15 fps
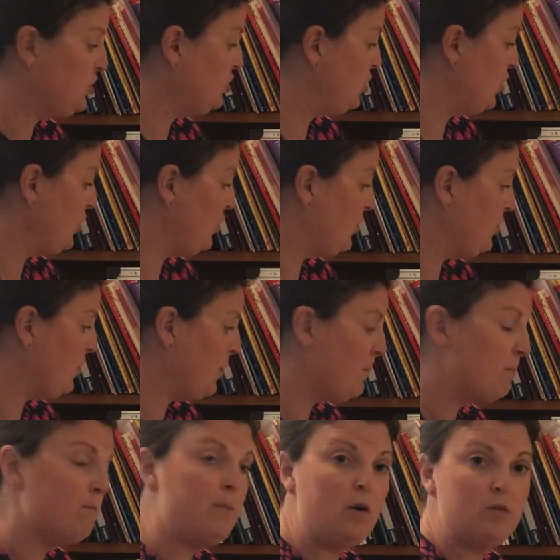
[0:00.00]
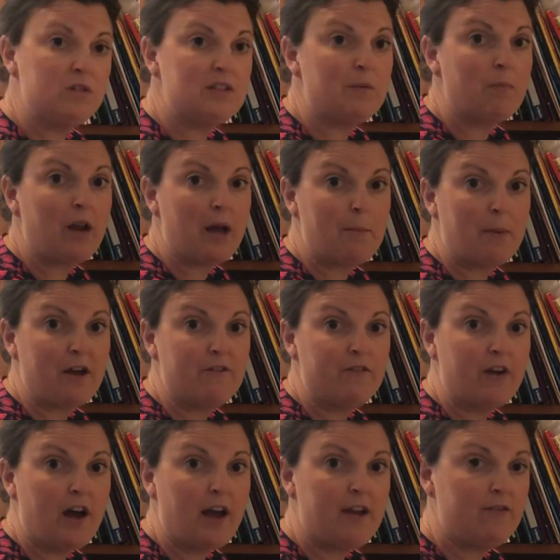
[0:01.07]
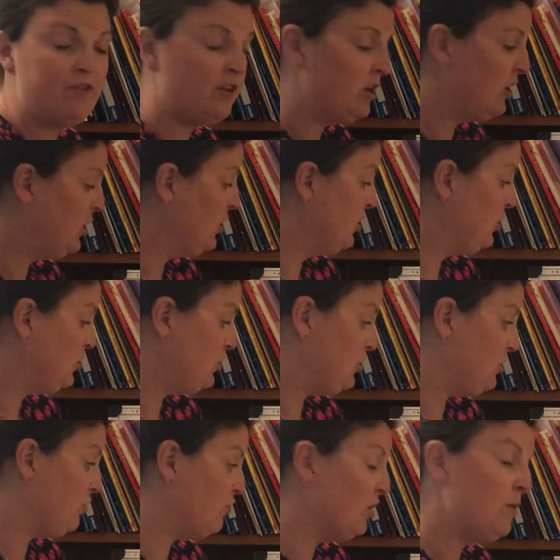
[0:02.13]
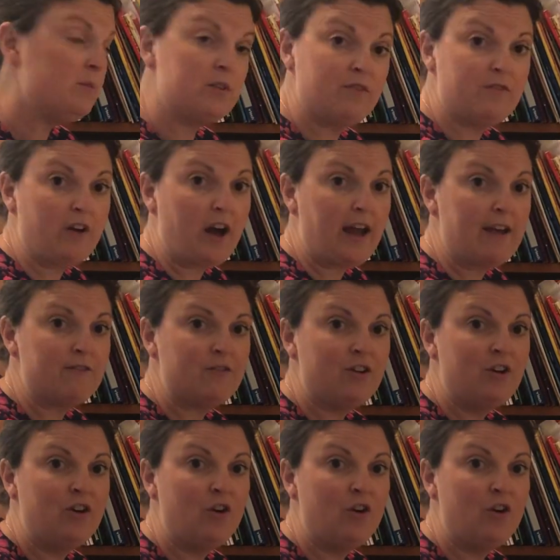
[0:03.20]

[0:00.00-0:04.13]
2 multiplied by 5, 2 groups of 5,